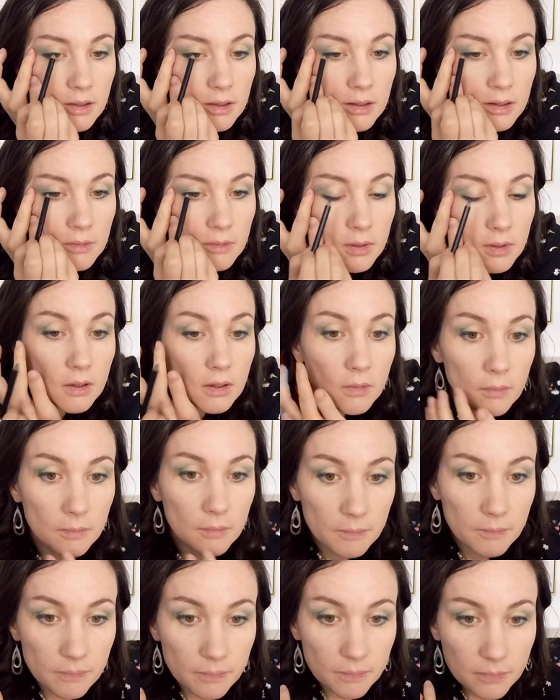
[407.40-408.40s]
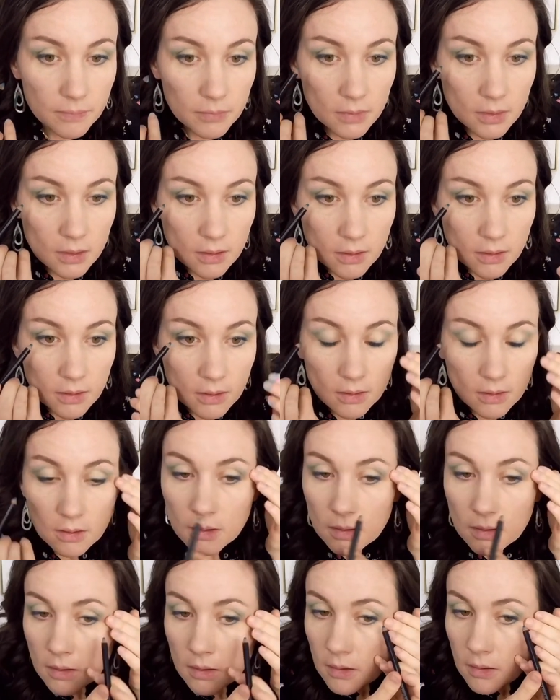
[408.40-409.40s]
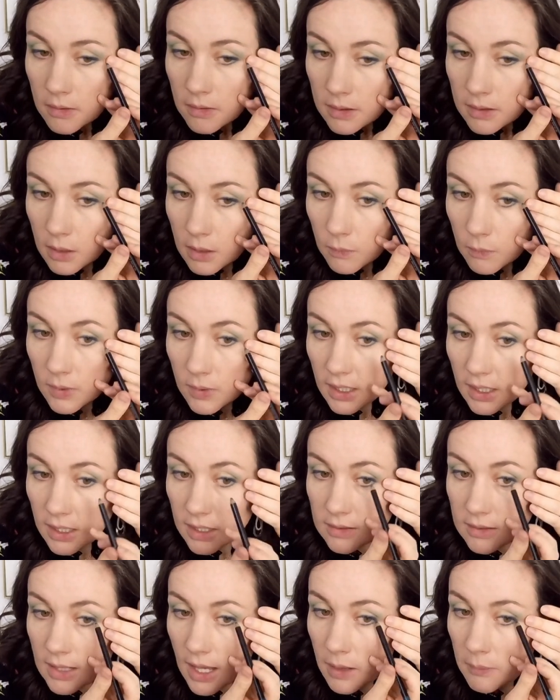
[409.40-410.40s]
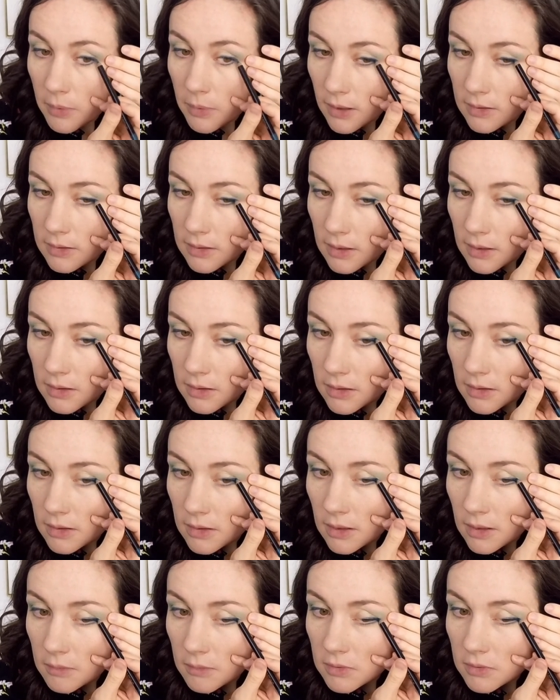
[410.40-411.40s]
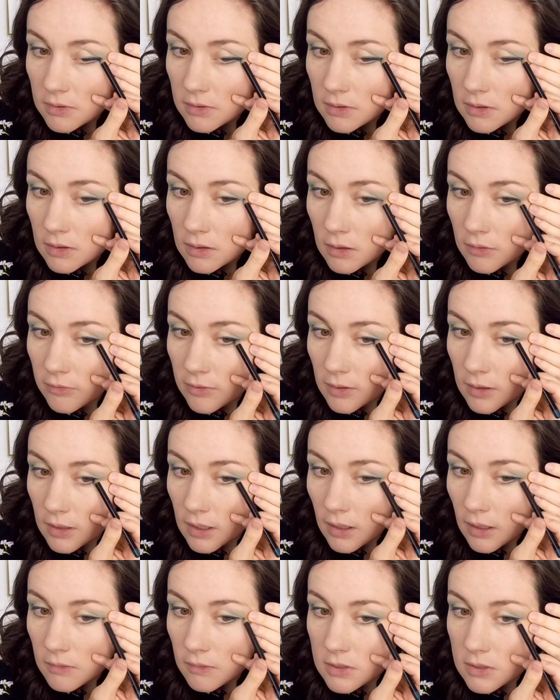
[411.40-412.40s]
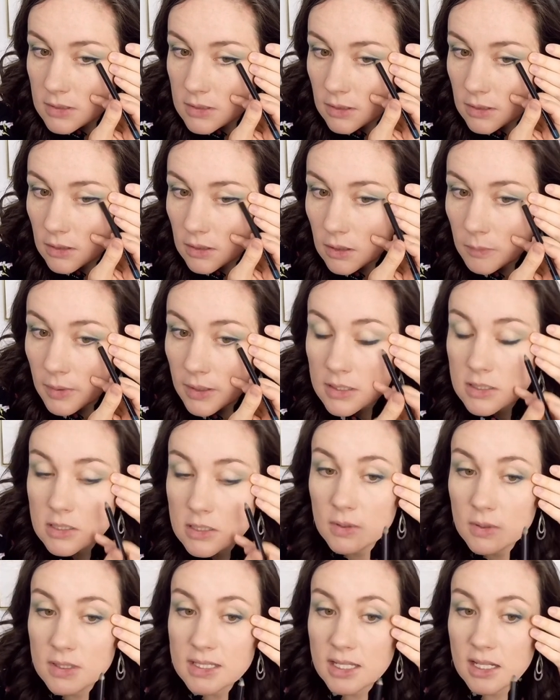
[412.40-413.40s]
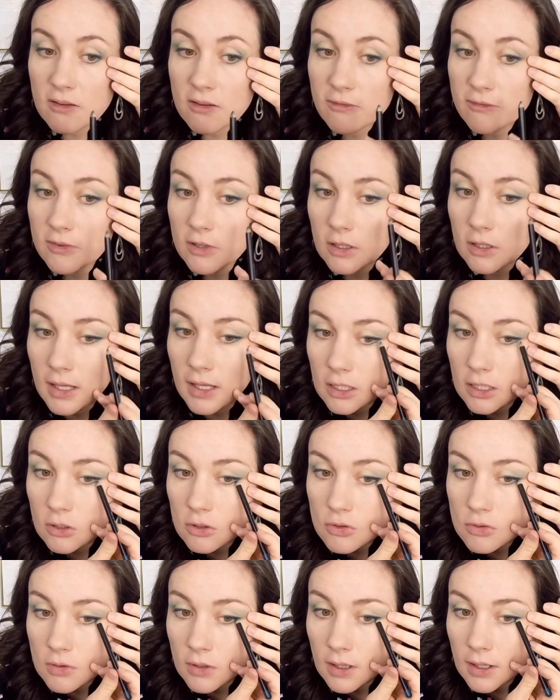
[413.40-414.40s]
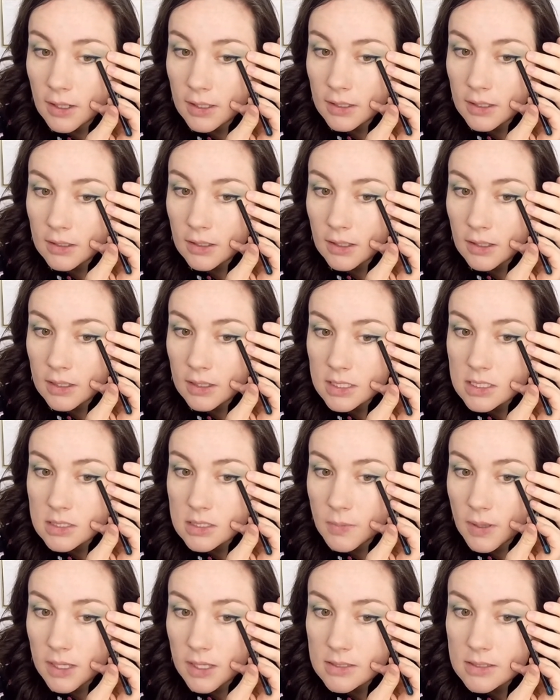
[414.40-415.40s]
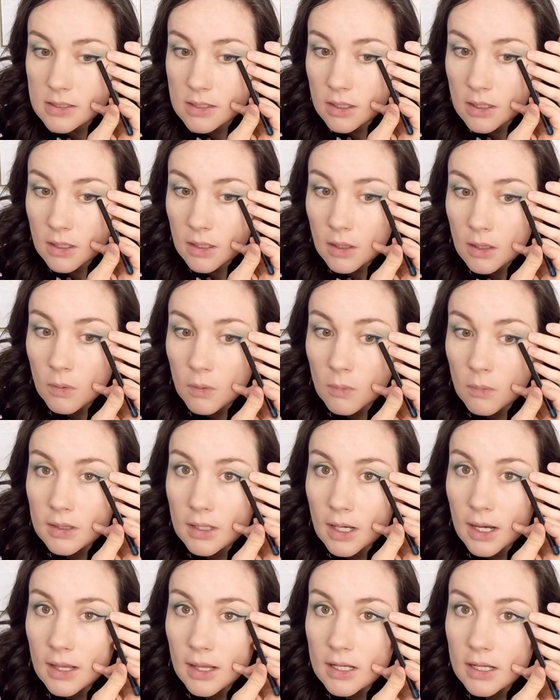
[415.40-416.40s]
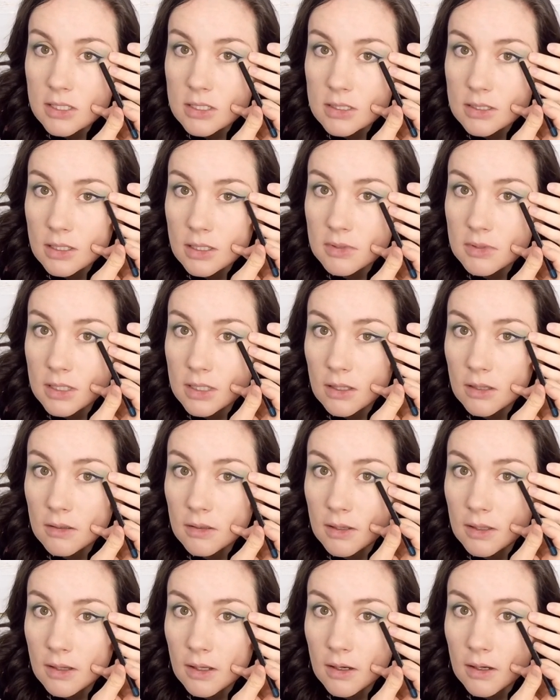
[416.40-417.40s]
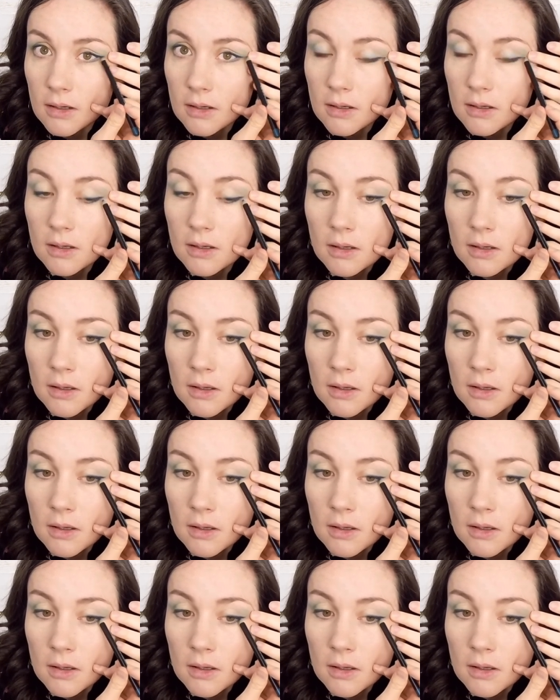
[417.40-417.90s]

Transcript: There we go. And then when I get that part done, then I'm just going to flick it out just a little bit. So it's going to feel like you're drawing in the space where the eyelashes come together right there.